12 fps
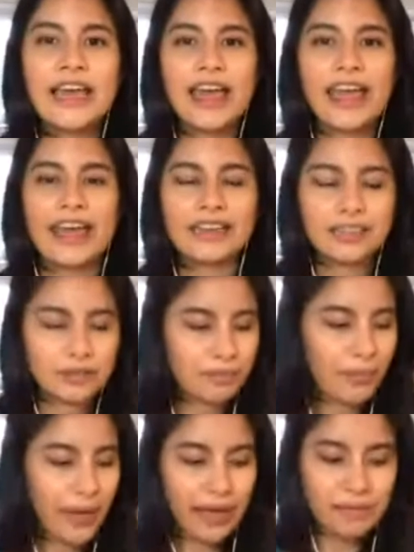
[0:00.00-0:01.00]
and
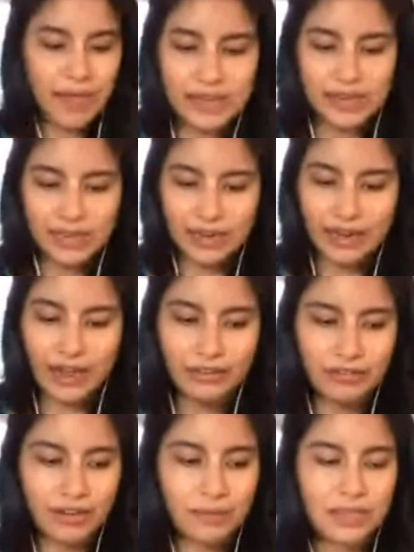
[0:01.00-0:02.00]
by making it an
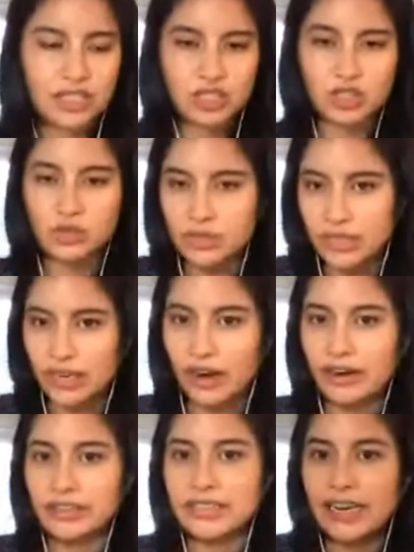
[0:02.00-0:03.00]
algorithm and just using
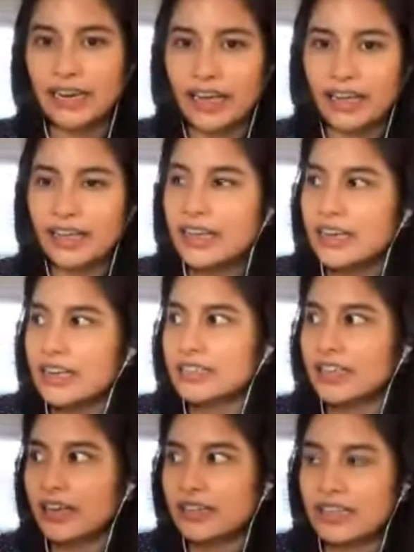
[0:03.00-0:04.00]
hard data,
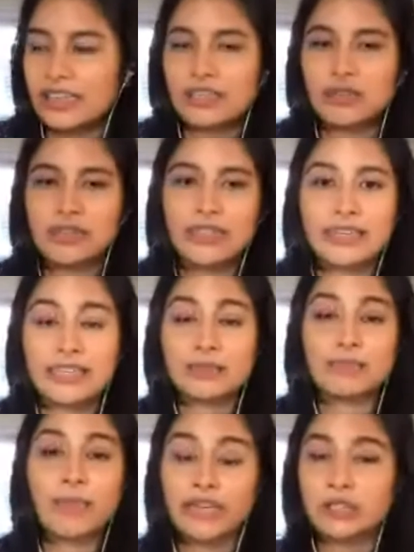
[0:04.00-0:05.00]
suddenly this is seen as
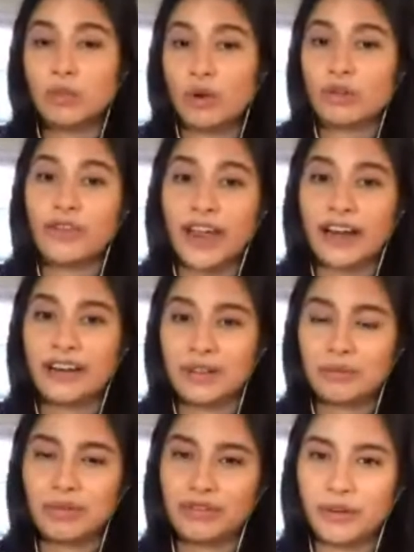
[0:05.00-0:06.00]
much more fair
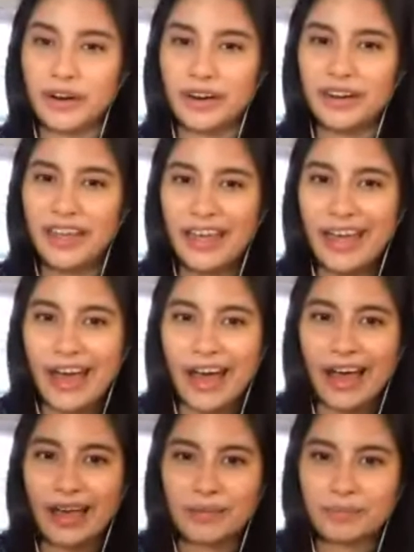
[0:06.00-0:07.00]
than before.
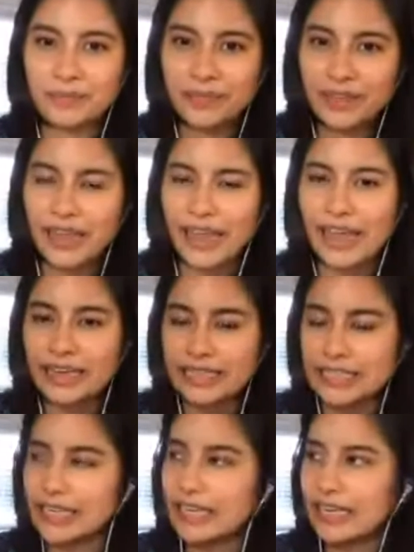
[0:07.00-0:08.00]
Um,
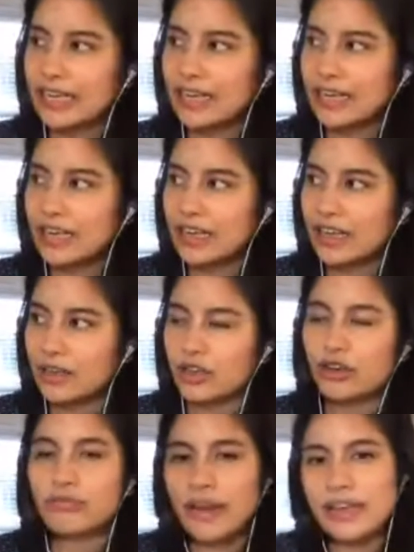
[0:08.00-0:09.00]
and
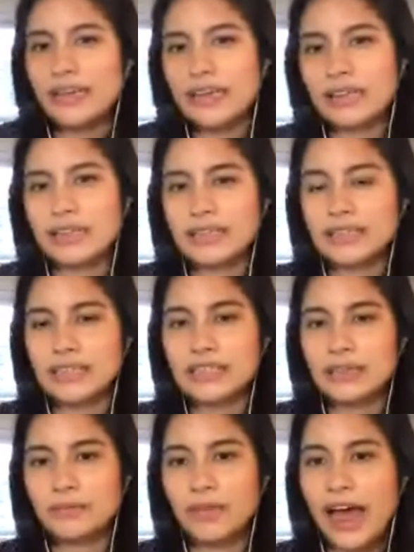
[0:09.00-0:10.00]
your ranking in the
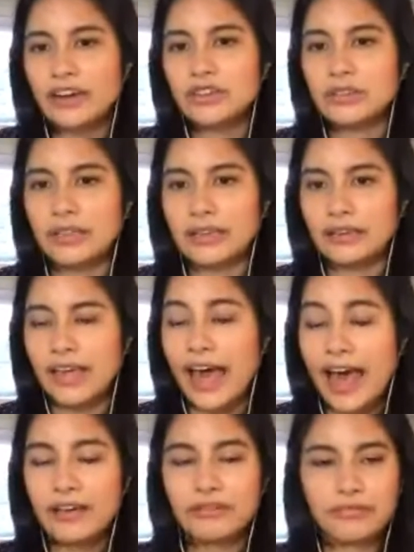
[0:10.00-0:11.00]
system actually
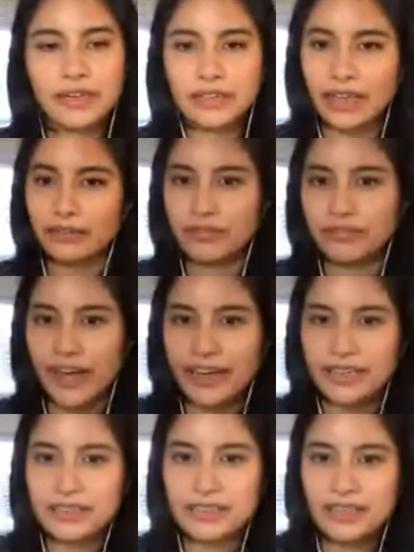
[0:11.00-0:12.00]
had real life
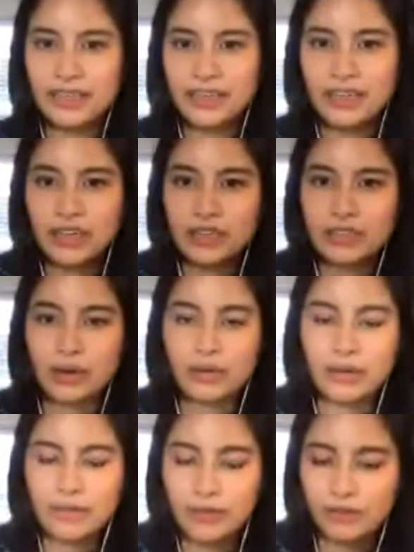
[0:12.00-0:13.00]
effects. So
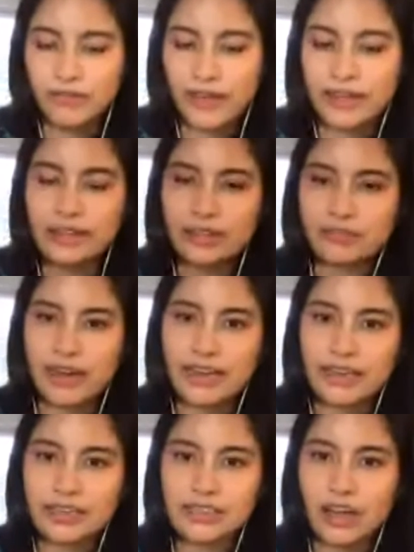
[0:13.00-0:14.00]
if you fell in the
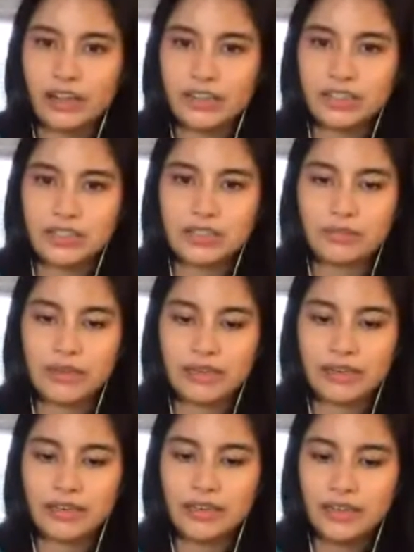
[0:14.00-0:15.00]
rankings, colleges
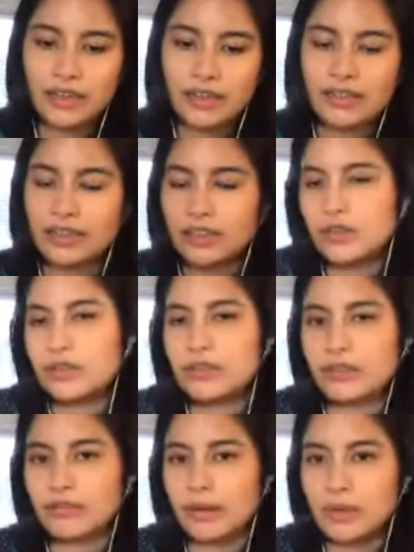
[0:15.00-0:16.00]
would they'd lose
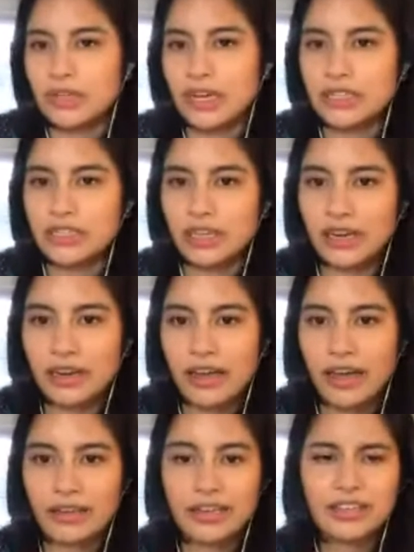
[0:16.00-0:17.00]
their reputation.
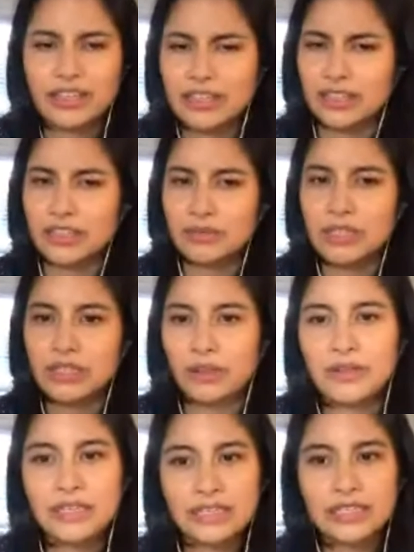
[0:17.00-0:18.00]
Uh, conditions would
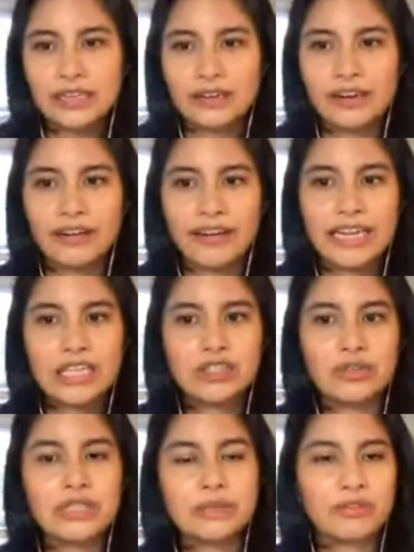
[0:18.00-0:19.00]
slowly deteriorate.
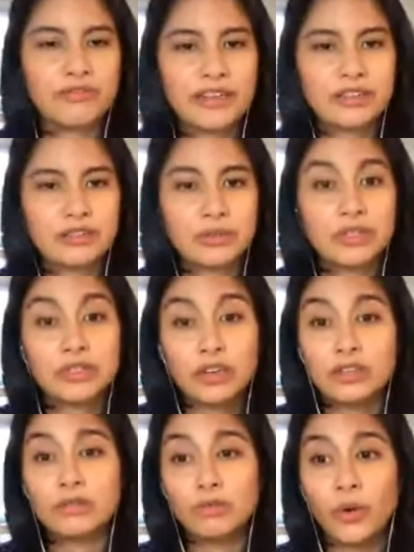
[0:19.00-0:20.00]
Students and professors would
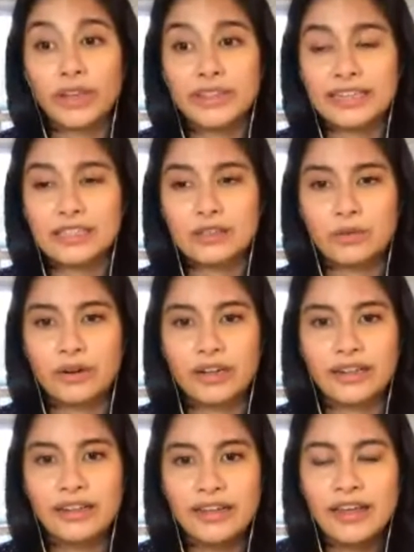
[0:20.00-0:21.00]
start to avoid that
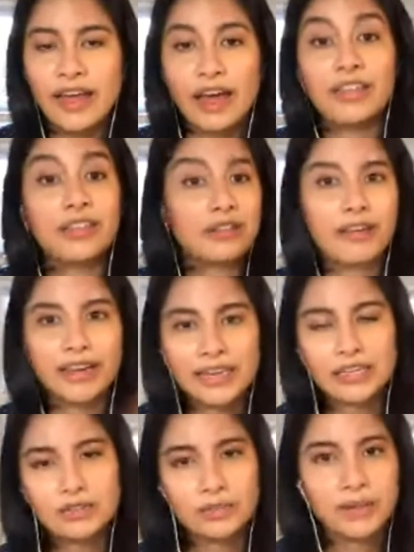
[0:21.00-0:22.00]
school, and then the
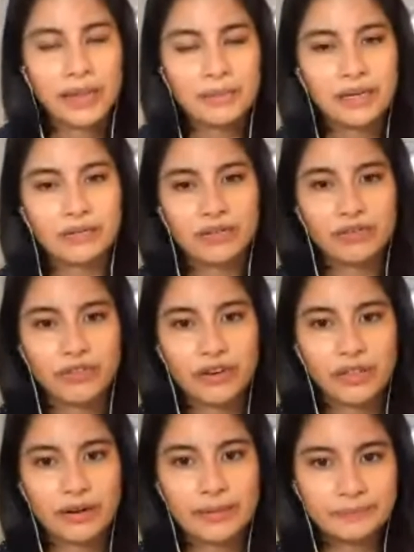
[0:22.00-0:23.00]
rankings would plummet even
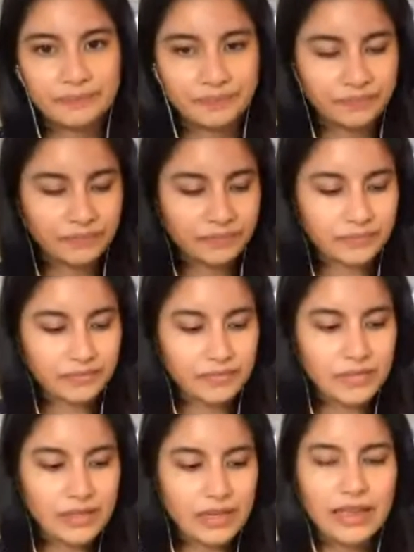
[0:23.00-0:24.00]
further.
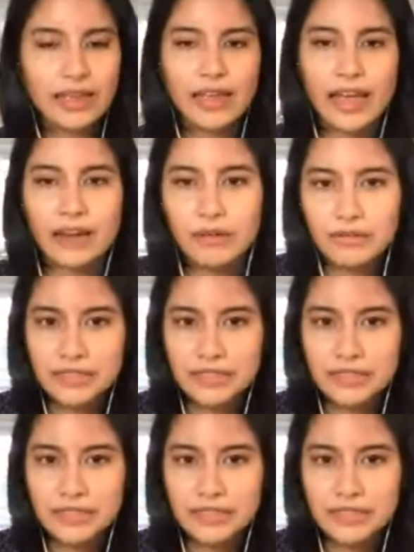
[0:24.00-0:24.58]
And what was